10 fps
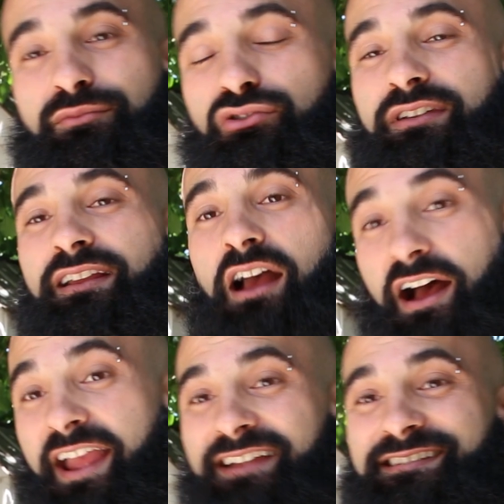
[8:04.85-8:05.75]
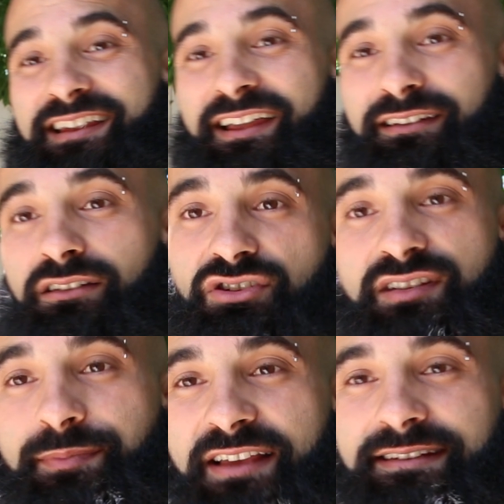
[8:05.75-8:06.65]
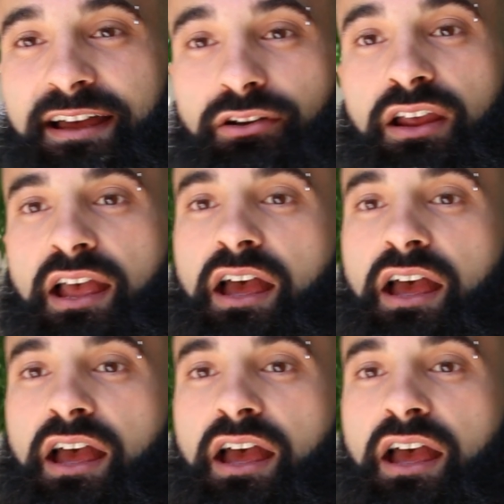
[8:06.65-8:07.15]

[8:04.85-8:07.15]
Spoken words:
I'm doing a handstand just upside down.